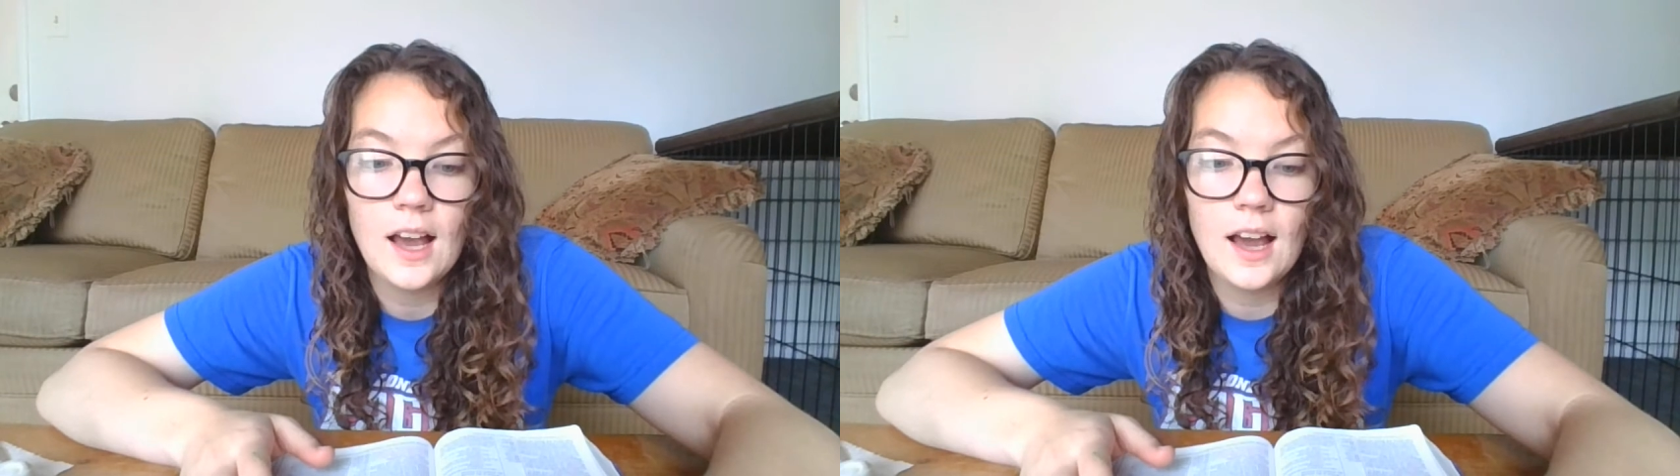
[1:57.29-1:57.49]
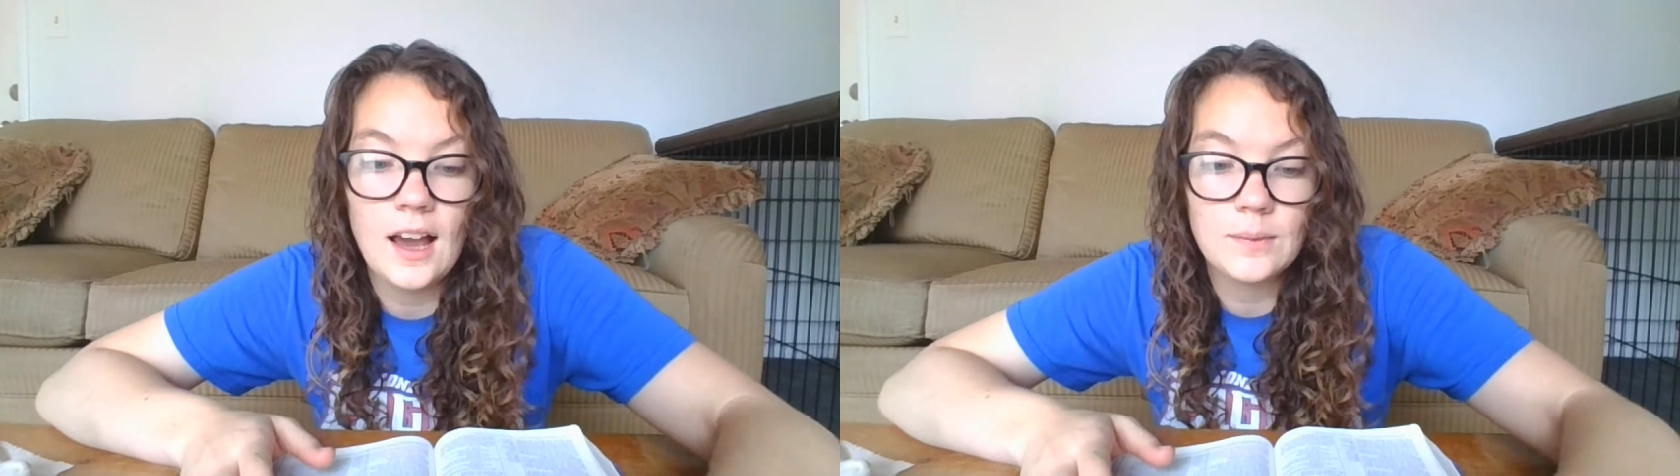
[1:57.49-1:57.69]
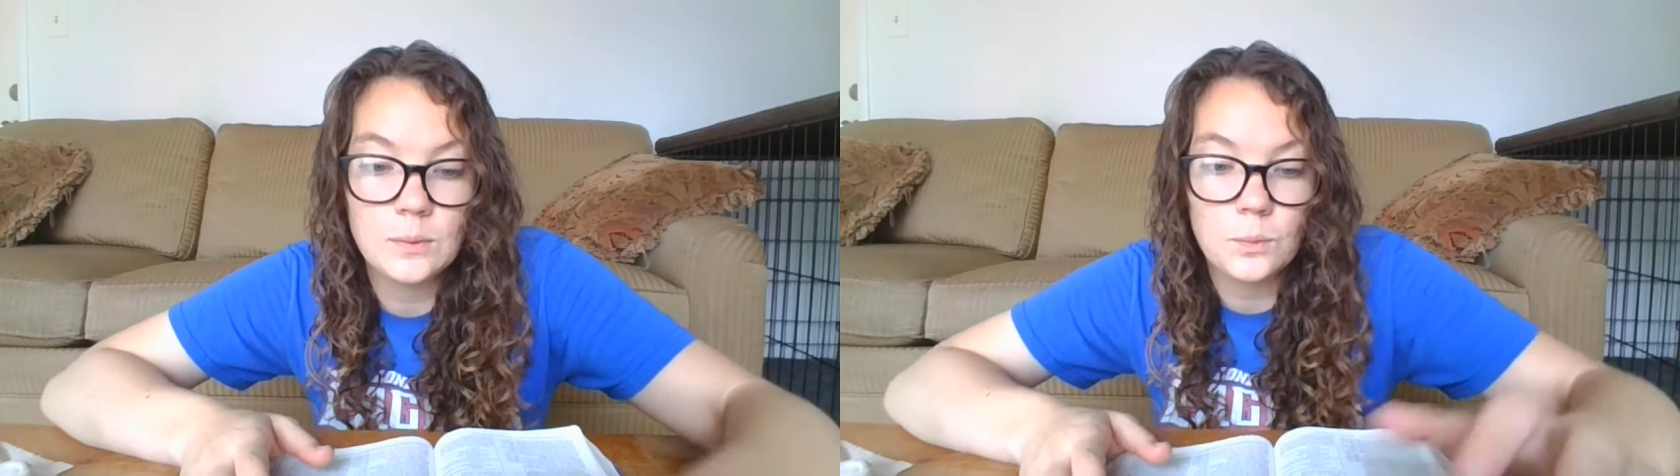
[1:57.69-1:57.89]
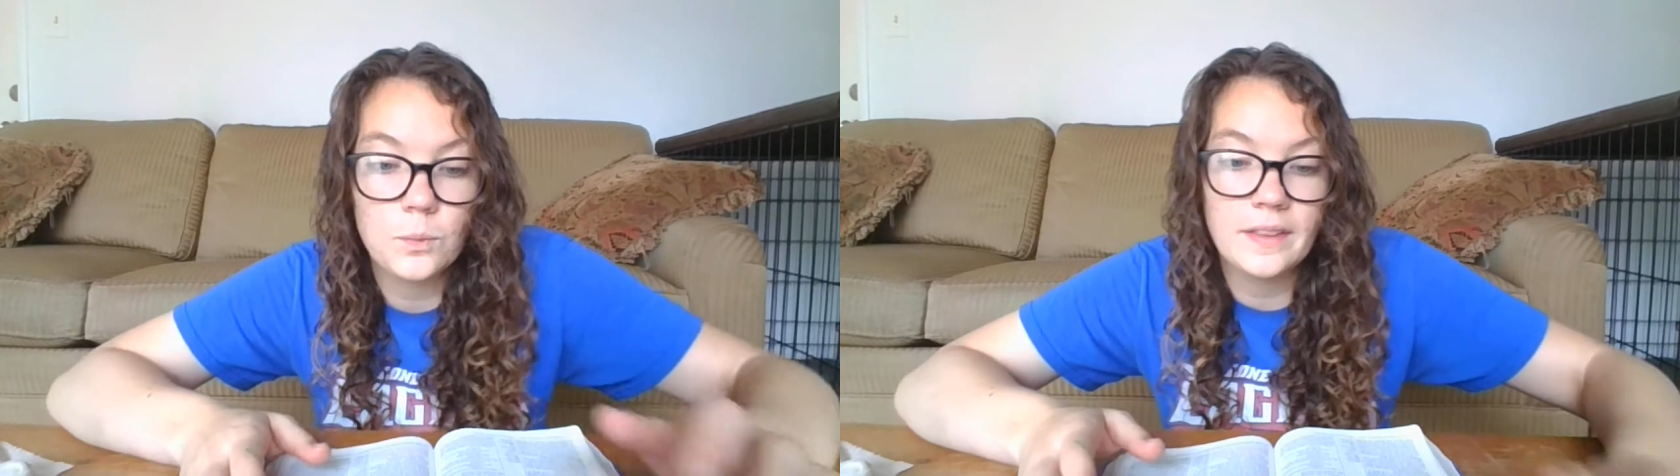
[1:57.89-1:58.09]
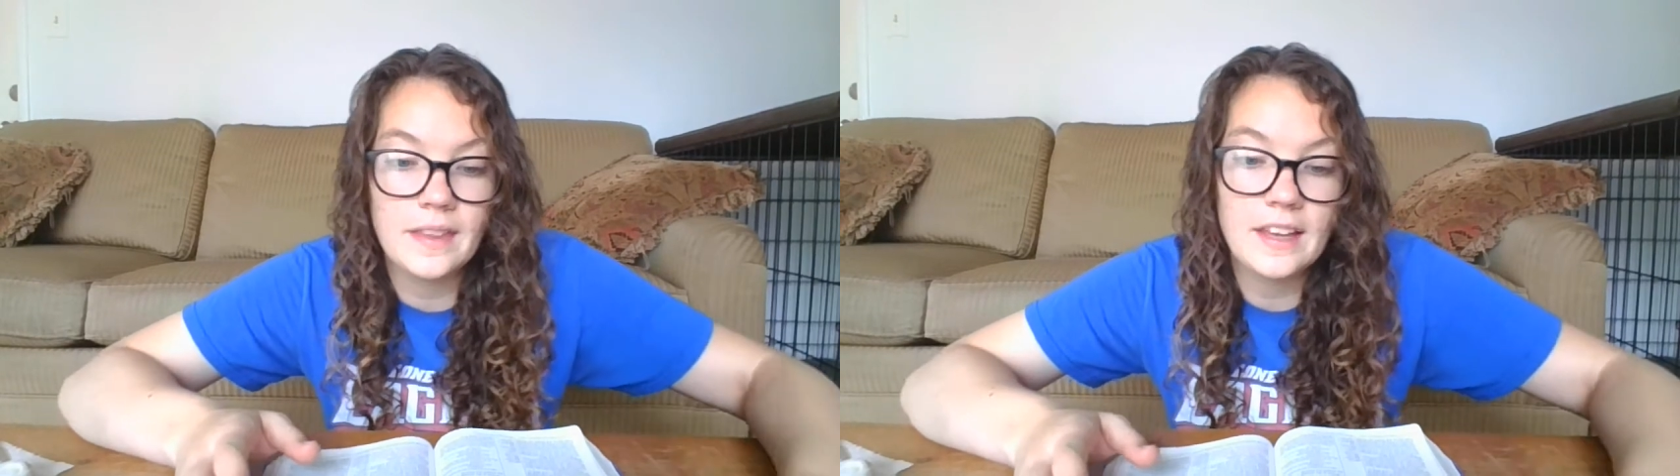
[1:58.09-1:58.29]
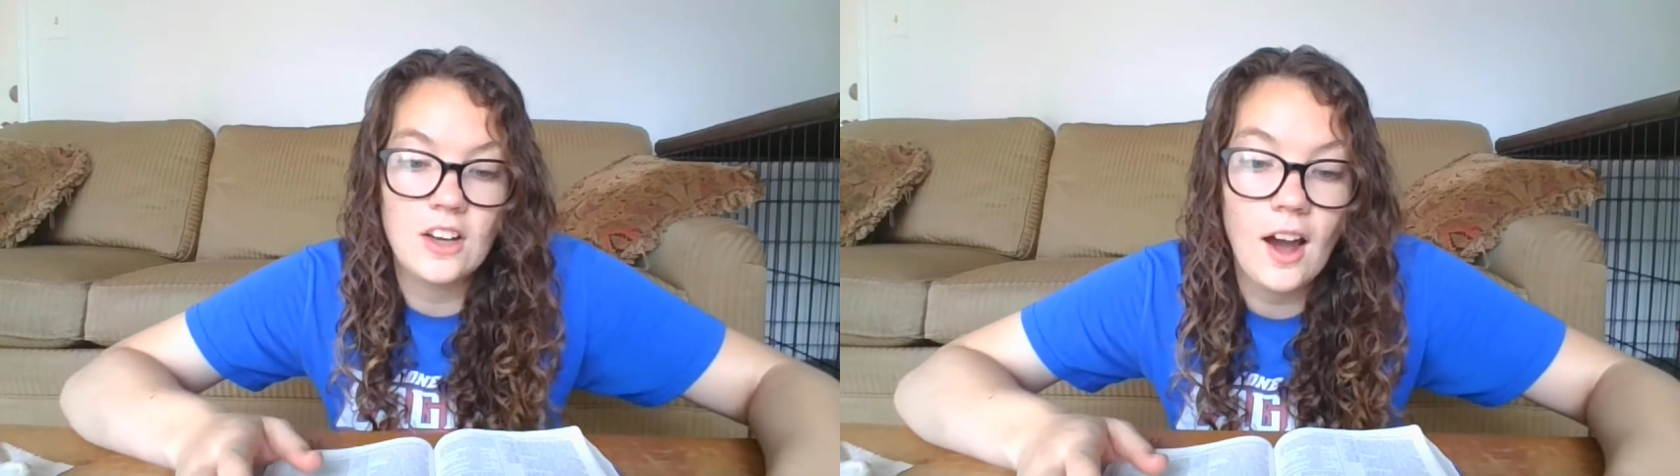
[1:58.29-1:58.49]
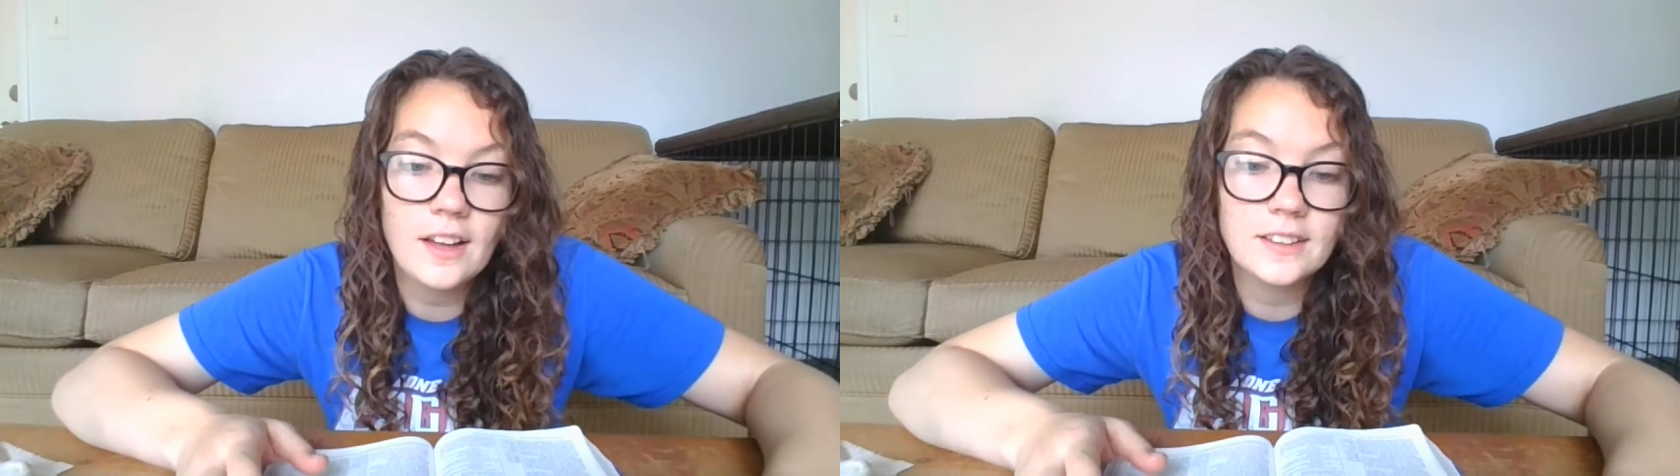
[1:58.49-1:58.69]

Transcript: When they got